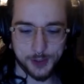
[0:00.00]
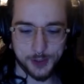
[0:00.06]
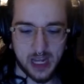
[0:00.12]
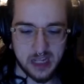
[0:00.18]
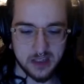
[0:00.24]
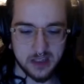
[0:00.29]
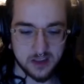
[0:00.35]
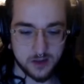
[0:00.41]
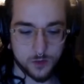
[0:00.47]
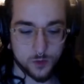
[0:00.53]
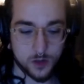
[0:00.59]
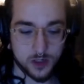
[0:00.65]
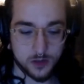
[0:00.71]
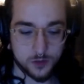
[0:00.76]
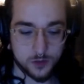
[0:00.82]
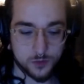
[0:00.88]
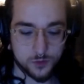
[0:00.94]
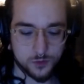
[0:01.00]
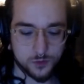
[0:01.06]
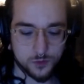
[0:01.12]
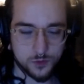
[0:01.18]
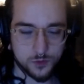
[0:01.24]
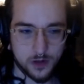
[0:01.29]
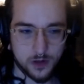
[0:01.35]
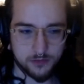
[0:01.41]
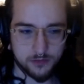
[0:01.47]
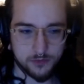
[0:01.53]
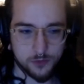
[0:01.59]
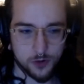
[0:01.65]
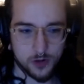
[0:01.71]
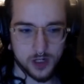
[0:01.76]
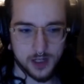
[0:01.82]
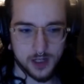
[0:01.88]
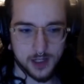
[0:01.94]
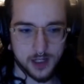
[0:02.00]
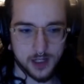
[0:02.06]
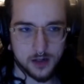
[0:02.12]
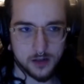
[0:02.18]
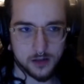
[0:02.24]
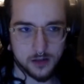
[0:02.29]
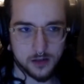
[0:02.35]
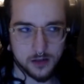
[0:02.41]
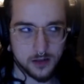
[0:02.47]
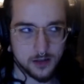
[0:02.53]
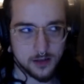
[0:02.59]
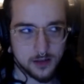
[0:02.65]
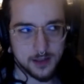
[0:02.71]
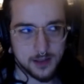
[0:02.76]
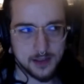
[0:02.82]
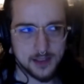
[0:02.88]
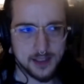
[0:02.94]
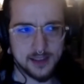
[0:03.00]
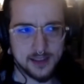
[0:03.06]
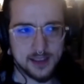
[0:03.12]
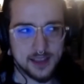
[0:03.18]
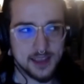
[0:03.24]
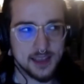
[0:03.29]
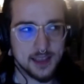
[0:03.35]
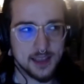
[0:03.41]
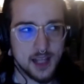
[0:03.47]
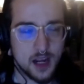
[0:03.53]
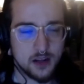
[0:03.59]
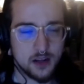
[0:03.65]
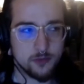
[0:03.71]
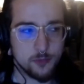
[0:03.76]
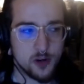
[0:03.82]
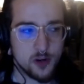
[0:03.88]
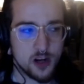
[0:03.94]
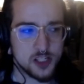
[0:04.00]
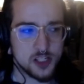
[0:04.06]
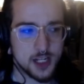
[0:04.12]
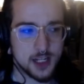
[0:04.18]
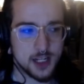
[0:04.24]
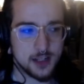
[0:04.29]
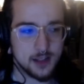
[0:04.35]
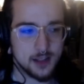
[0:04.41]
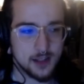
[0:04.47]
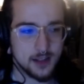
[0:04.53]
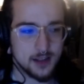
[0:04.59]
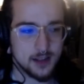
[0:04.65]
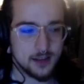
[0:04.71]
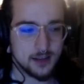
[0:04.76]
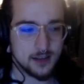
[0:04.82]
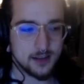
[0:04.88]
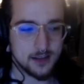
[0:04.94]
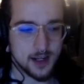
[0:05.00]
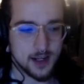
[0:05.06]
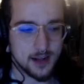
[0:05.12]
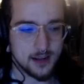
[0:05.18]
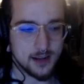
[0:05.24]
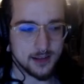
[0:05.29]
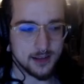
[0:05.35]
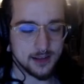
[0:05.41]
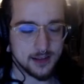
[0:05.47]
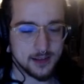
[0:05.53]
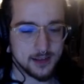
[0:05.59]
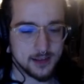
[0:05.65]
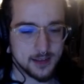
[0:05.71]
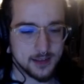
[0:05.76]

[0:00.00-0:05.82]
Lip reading: as someone who have worked like on a live project that